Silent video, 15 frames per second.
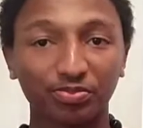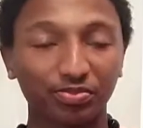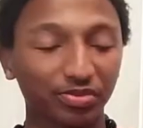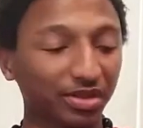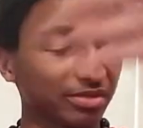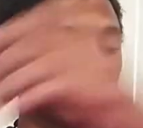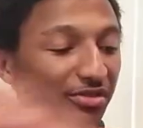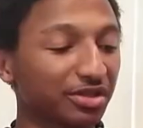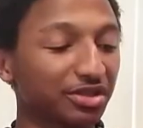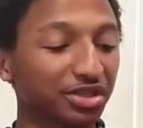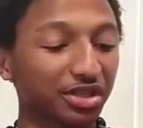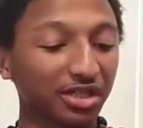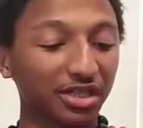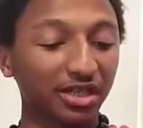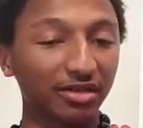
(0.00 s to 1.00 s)
pretty
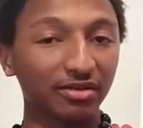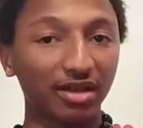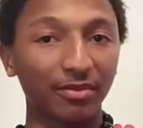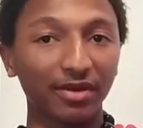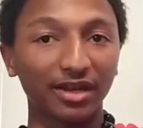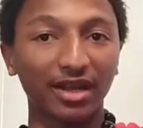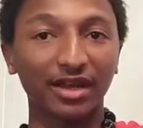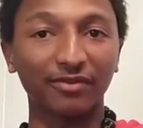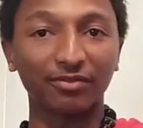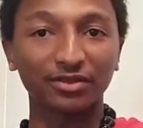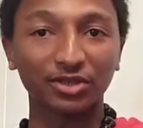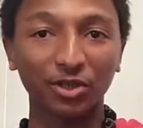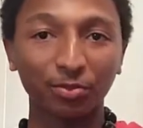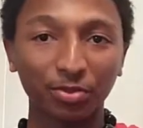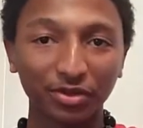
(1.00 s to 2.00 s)
much it. I mean, I
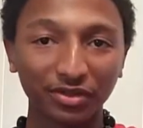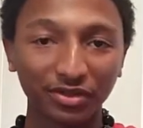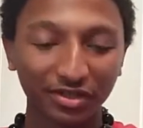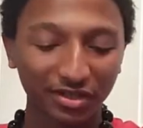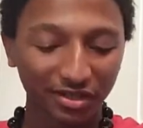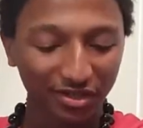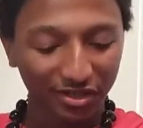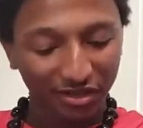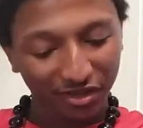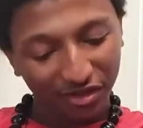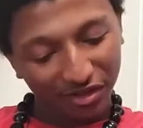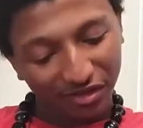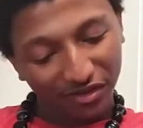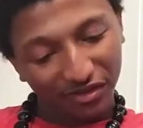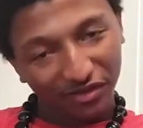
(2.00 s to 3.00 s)
was hoping.
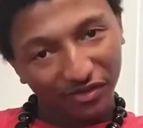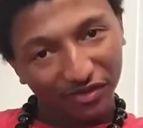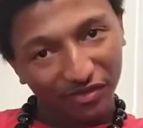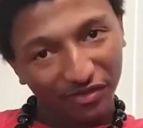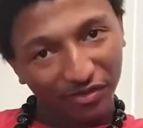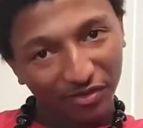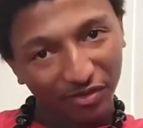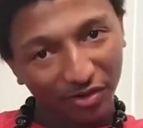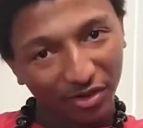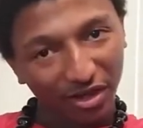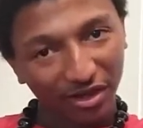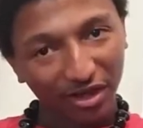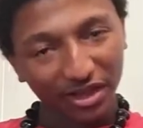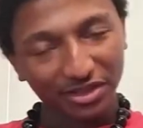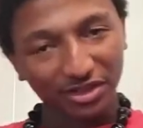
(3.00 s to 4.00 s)

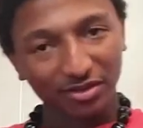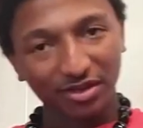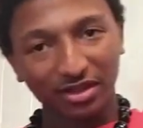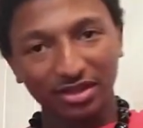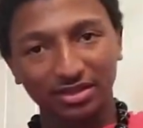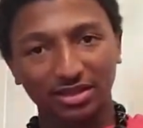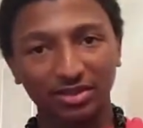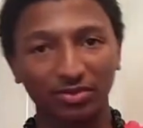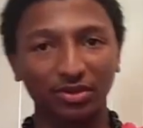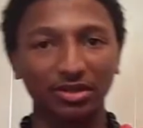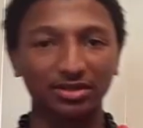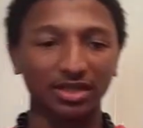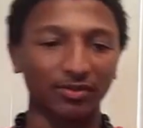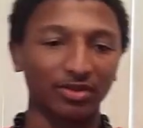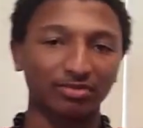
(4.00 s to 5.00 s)
Oh, actually, let's see what it
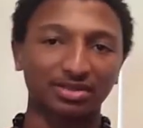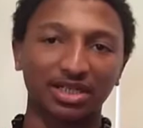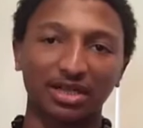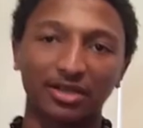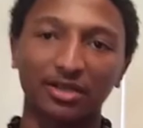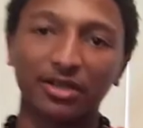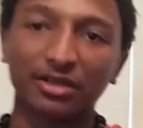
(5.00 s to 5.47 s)
looks like when I'm standing